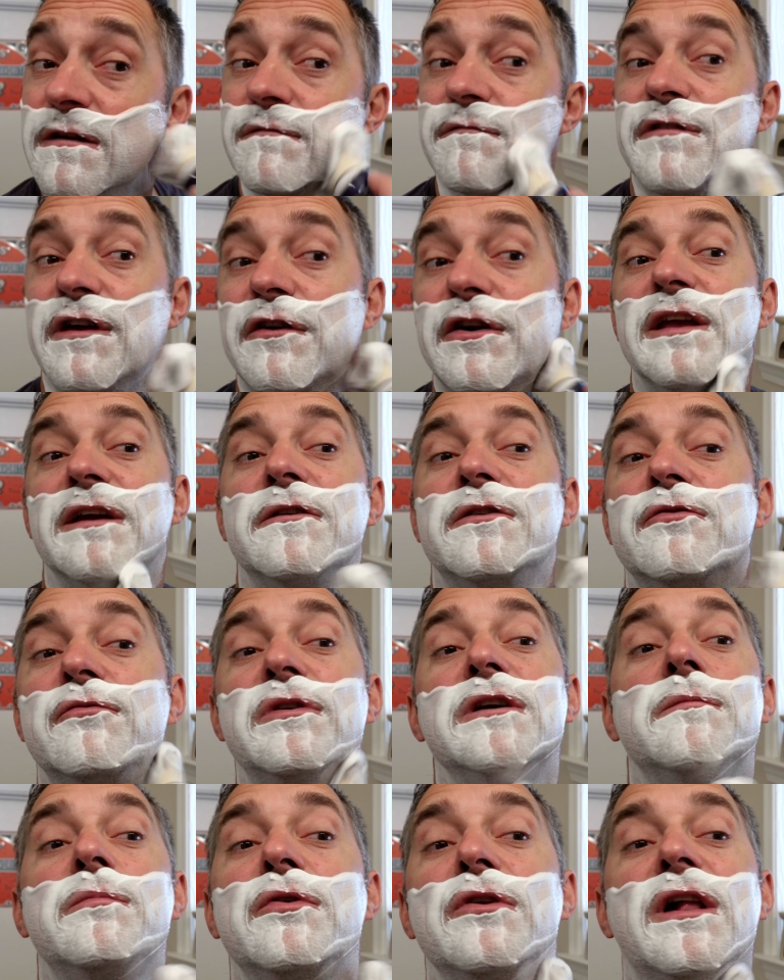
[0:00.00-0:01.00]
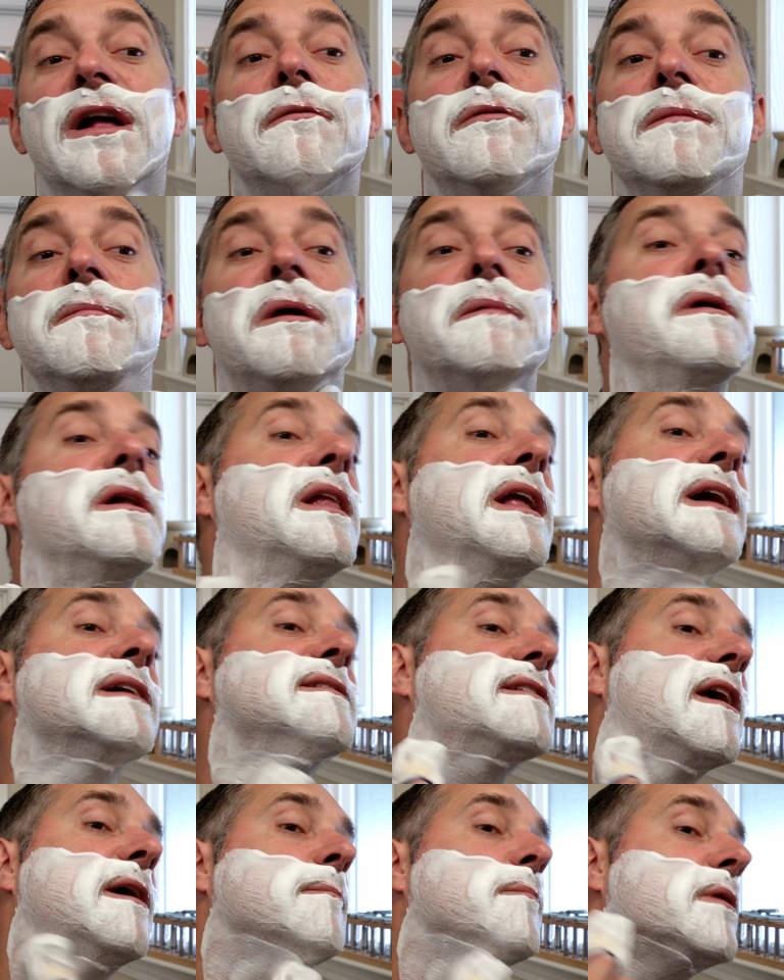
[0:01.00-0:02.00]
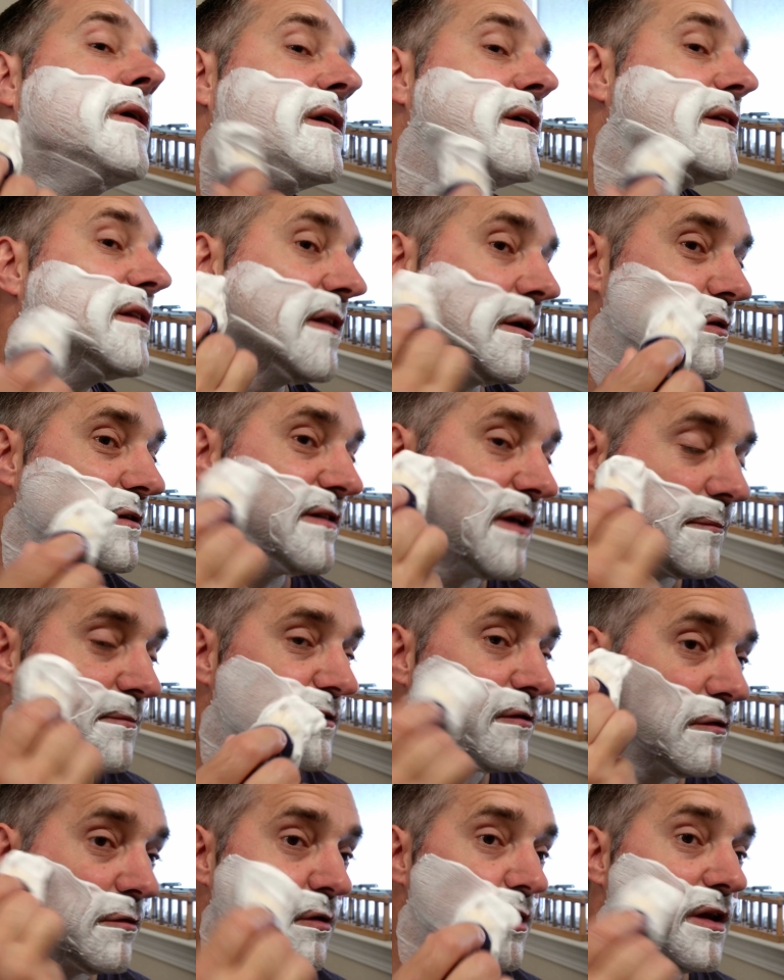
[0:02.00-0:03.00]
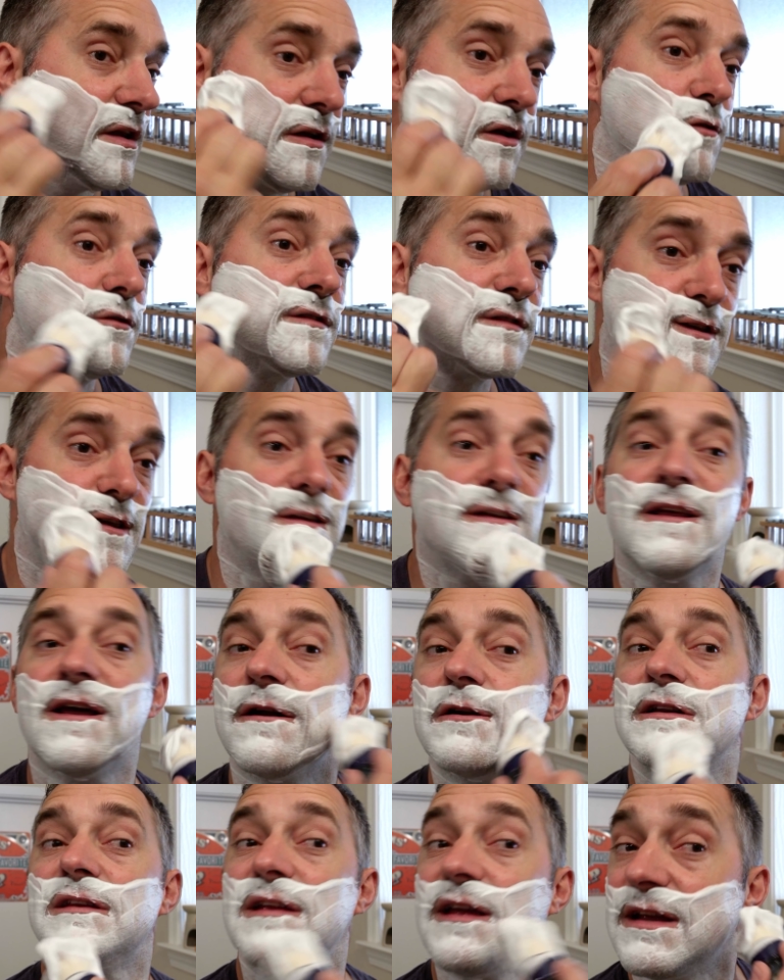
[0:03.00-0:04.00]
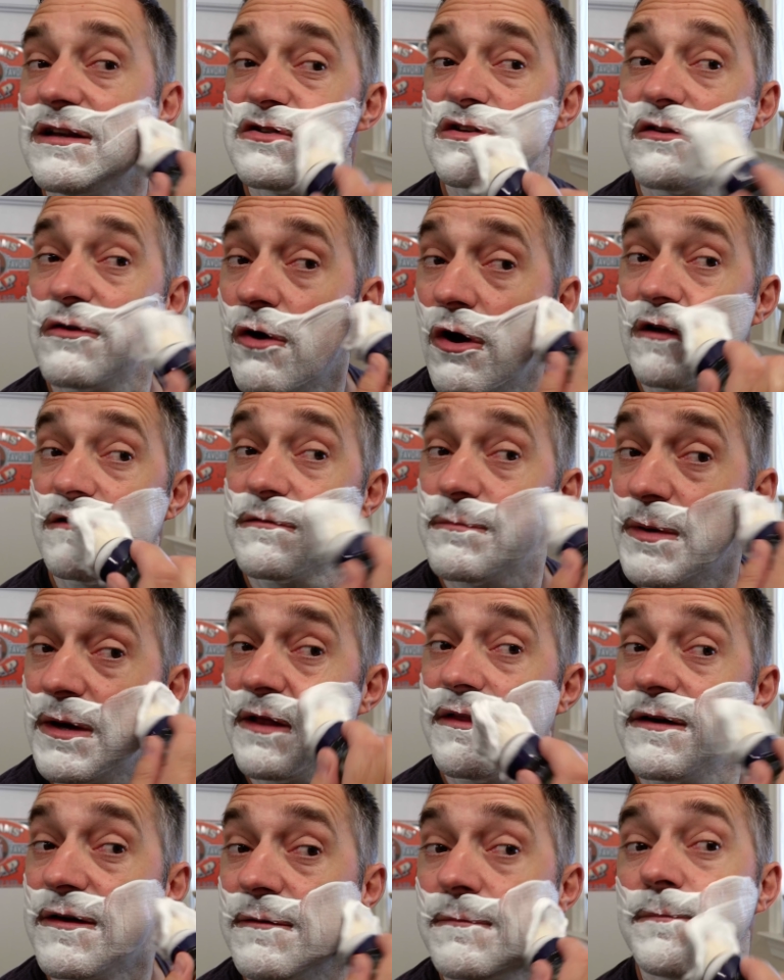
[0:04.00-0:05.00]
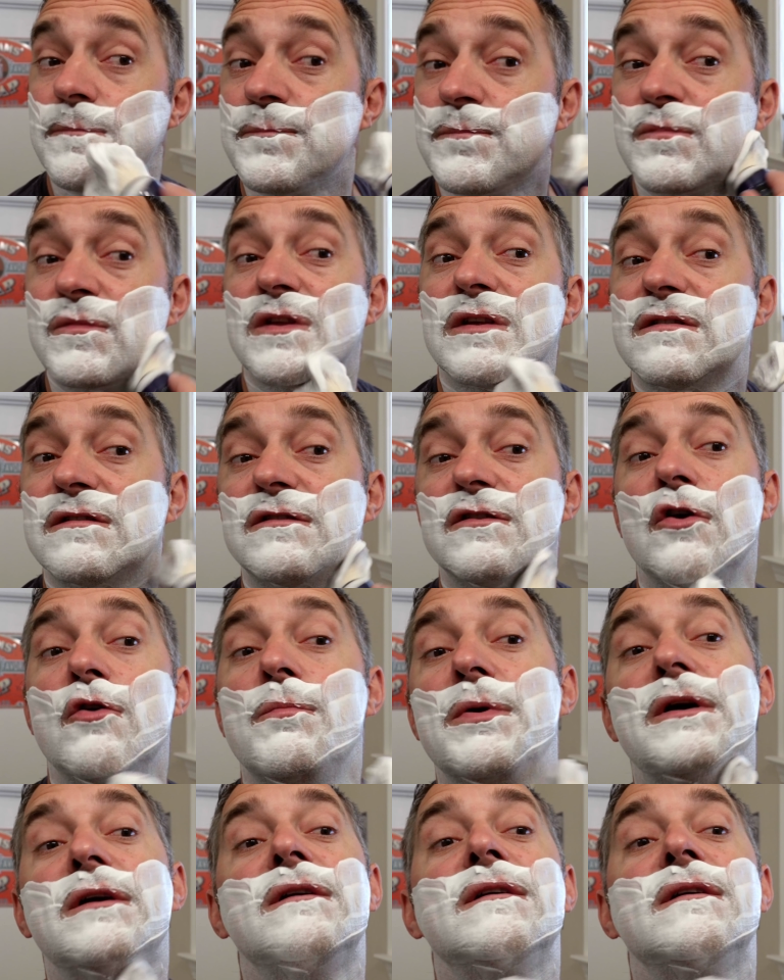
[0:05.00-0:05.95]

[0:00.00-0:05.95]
Very agreeable. I remember last time there was absolutely no skin irritation caused by the soap.